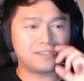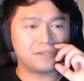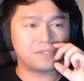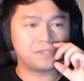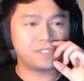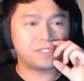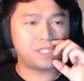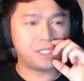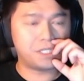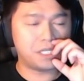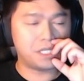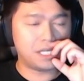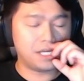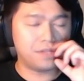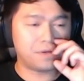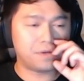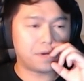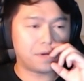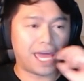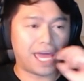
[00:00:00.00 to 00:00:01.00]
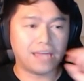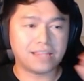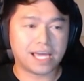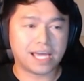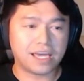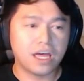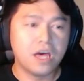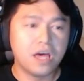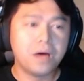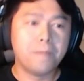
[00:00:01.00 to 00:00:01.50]
So she should either gain
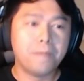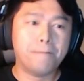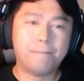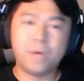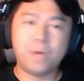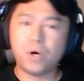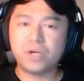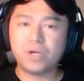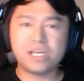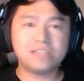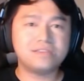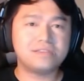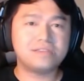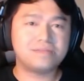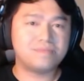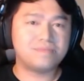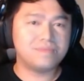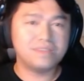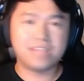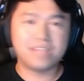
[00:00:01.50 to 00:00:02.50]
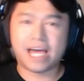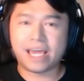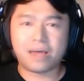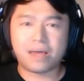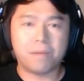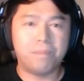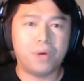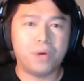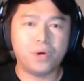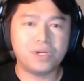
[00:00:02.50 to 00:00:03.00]
like bonus like
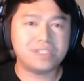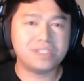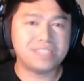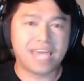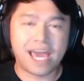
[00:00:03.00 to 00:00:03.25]
bonus